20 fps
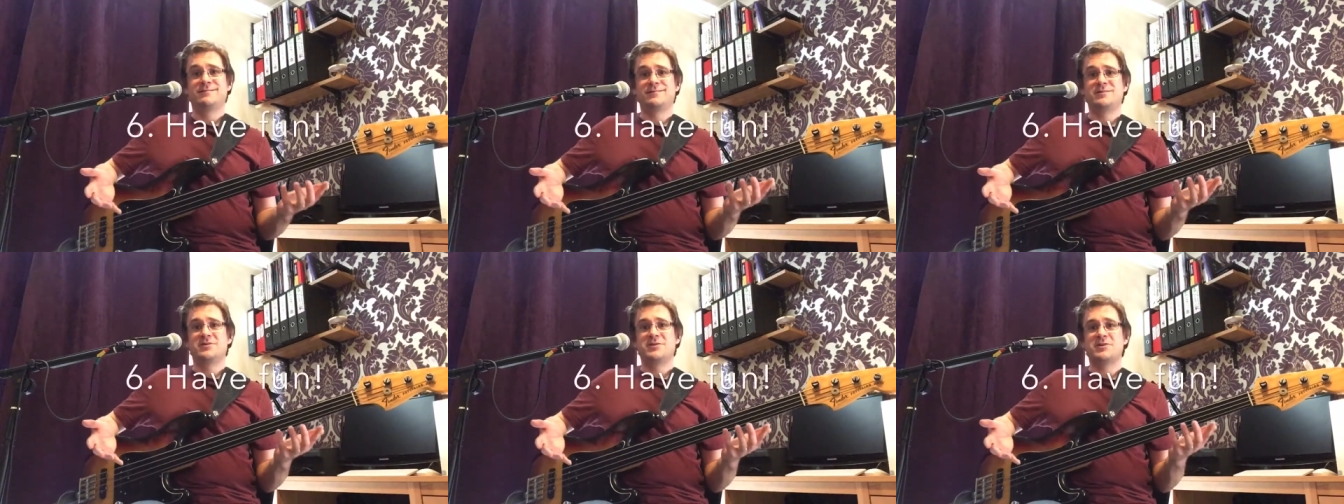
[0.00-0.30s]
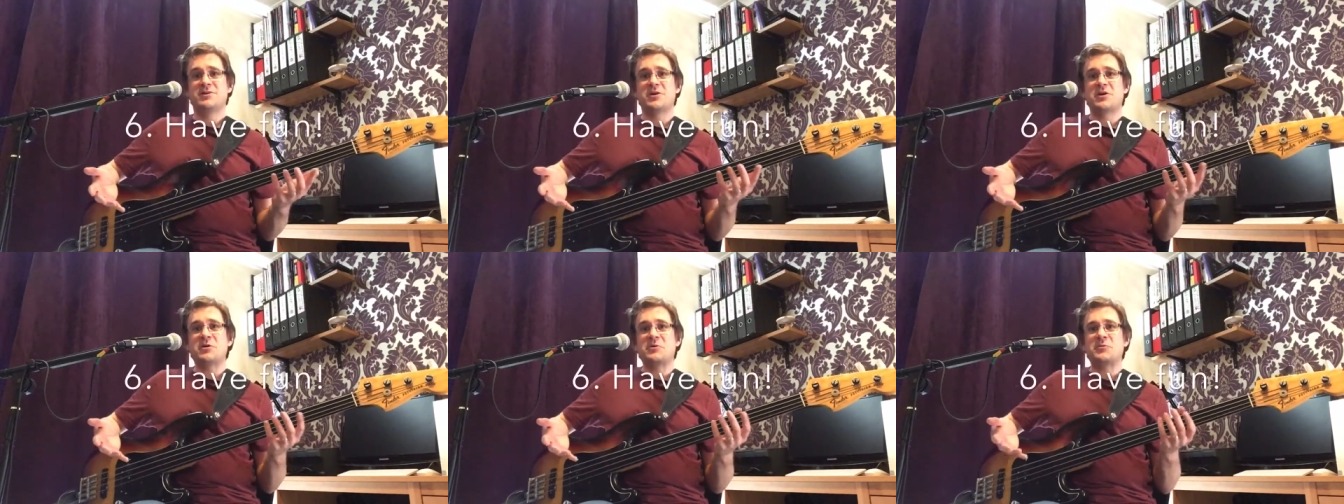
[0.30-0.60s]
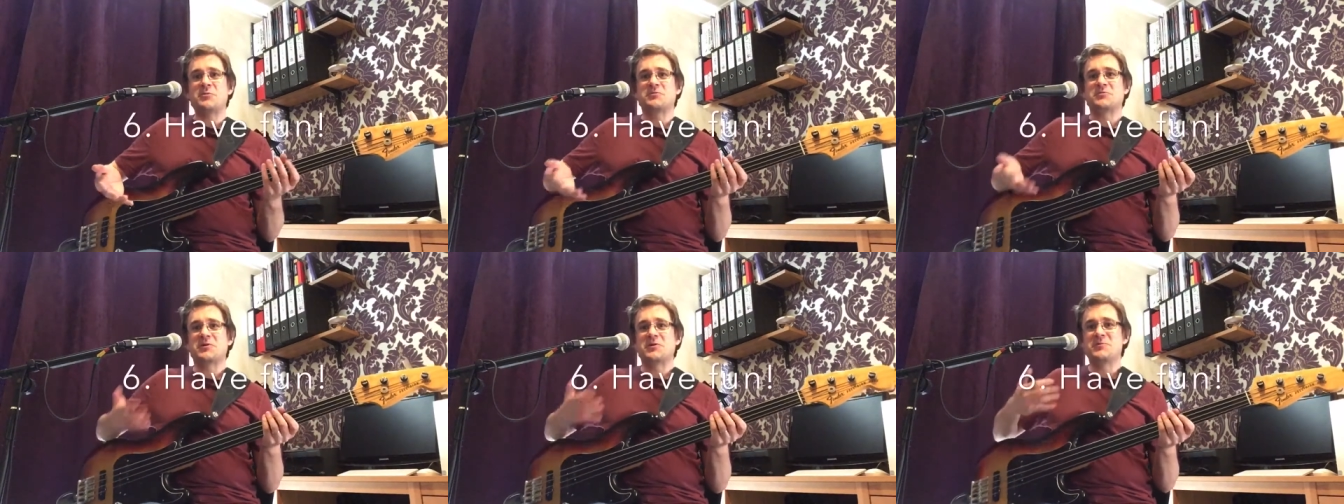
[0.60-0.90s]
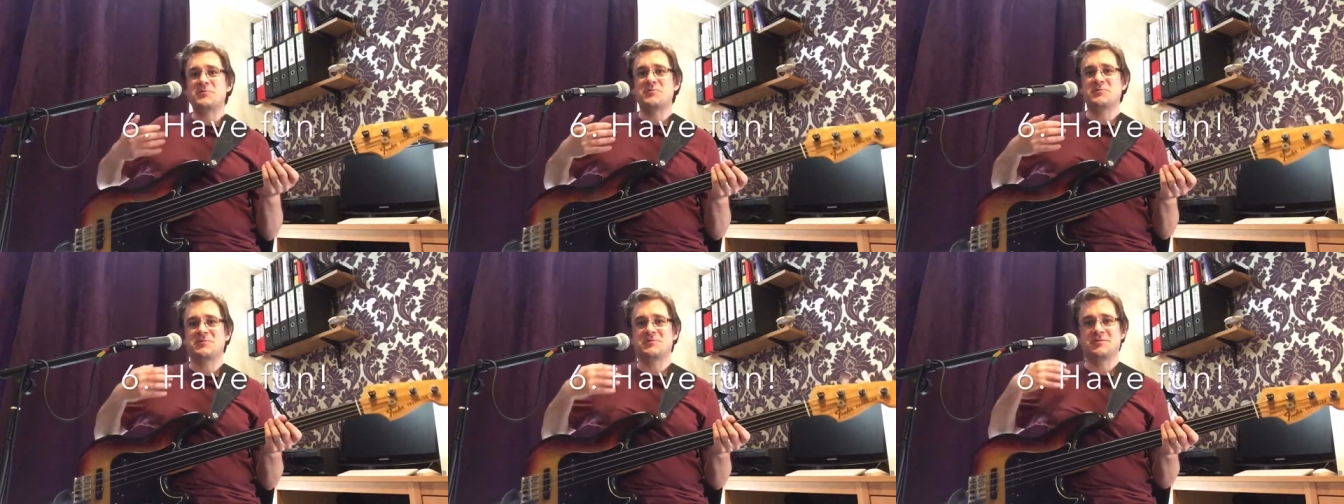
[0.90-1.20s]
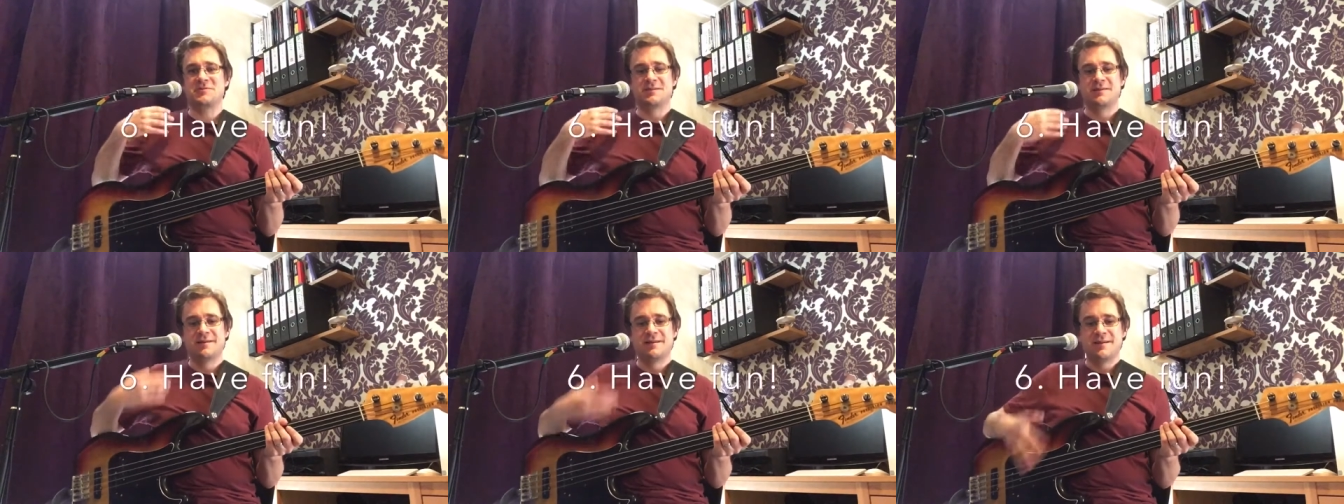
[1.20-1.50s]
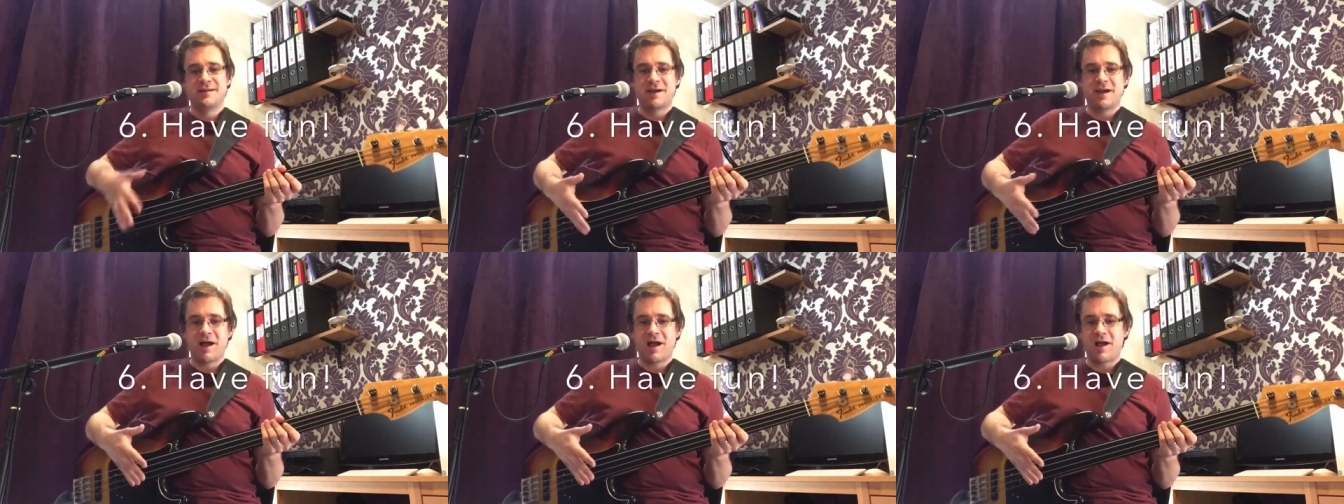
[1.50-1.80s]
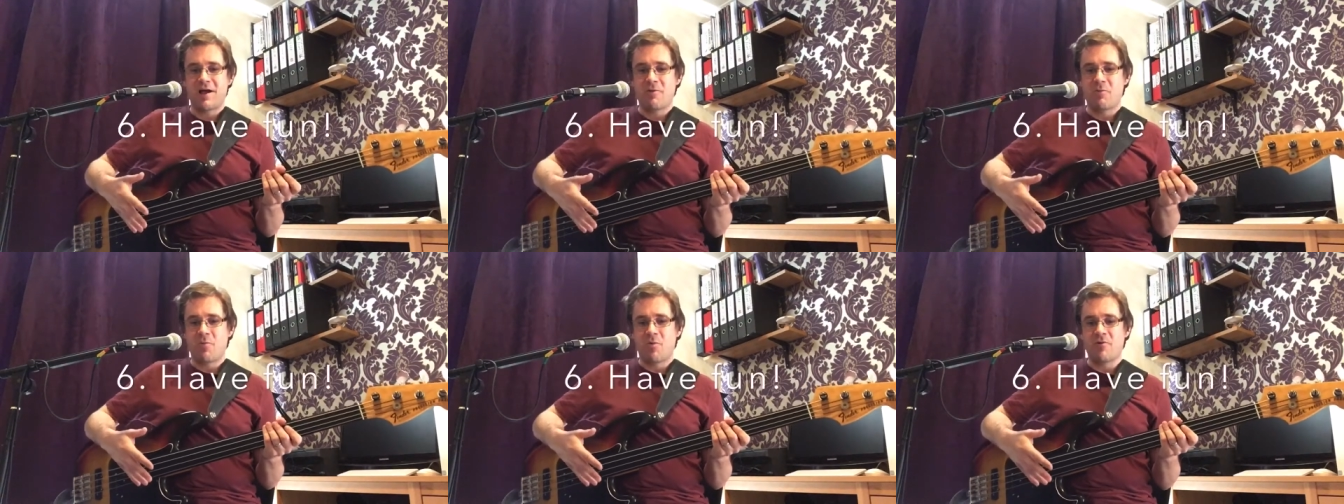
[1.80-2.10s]
Don't
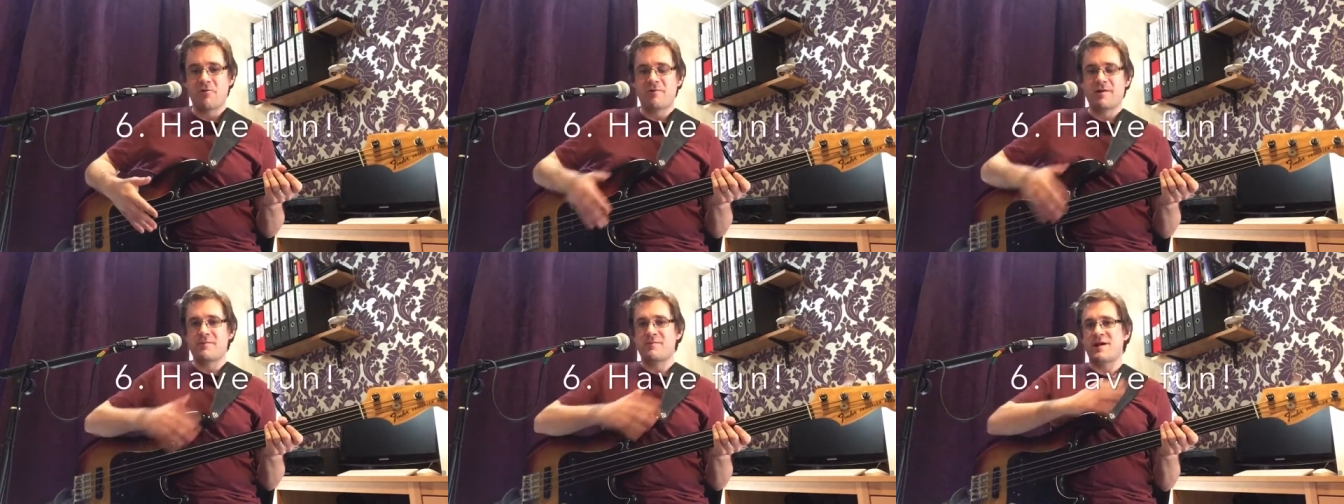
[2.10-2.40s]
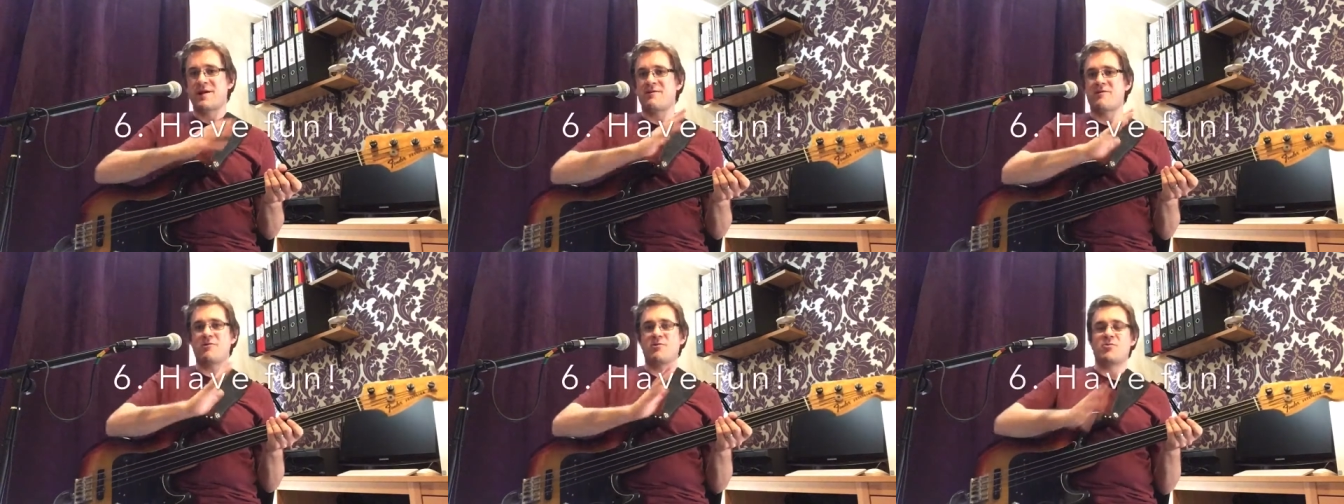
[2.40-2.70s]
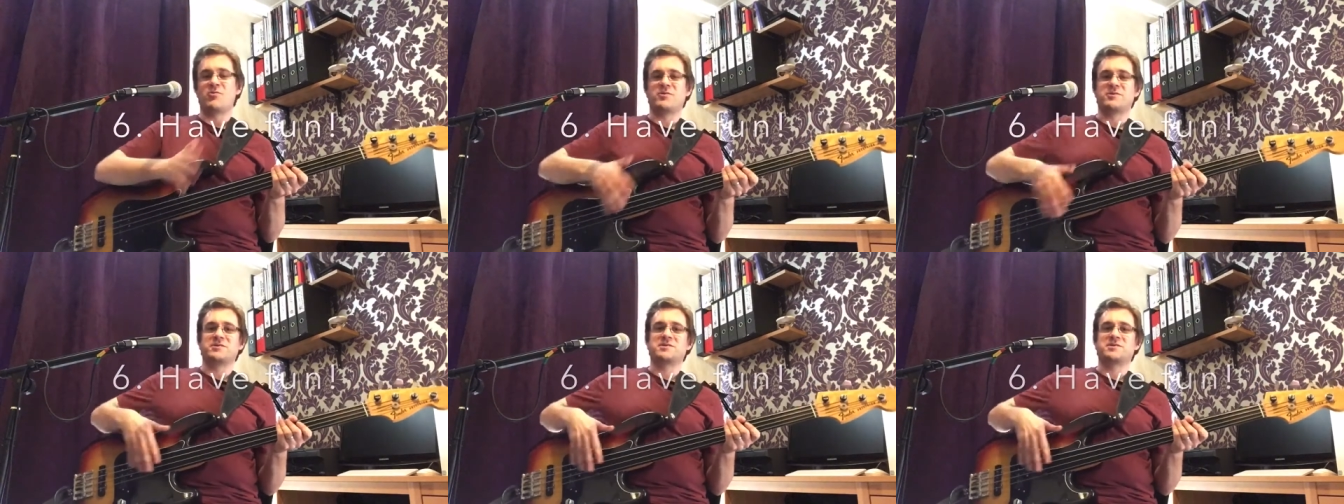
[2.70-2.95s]
worry about all the